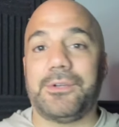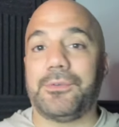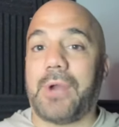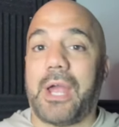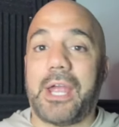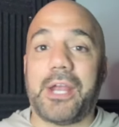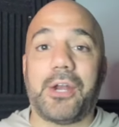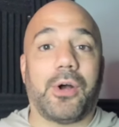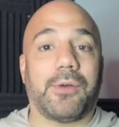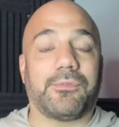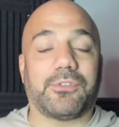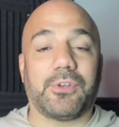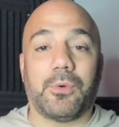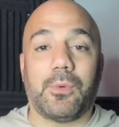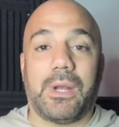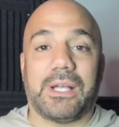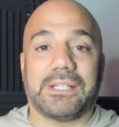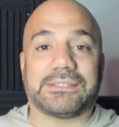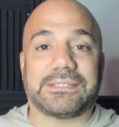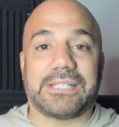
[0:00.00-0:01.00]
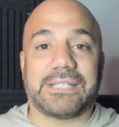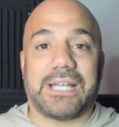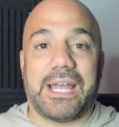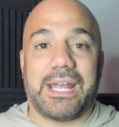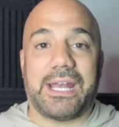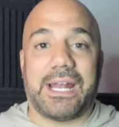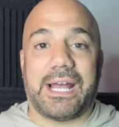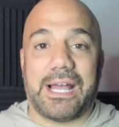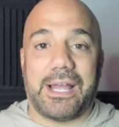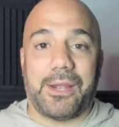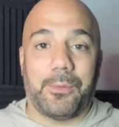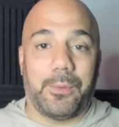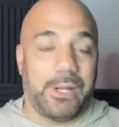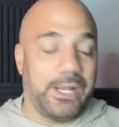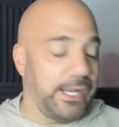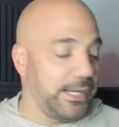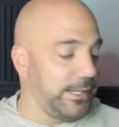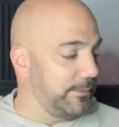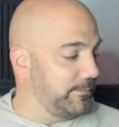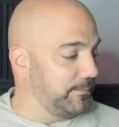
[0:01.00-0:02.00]
right off the West Side
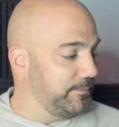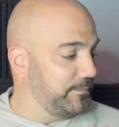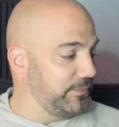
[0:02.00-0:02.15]
Highway.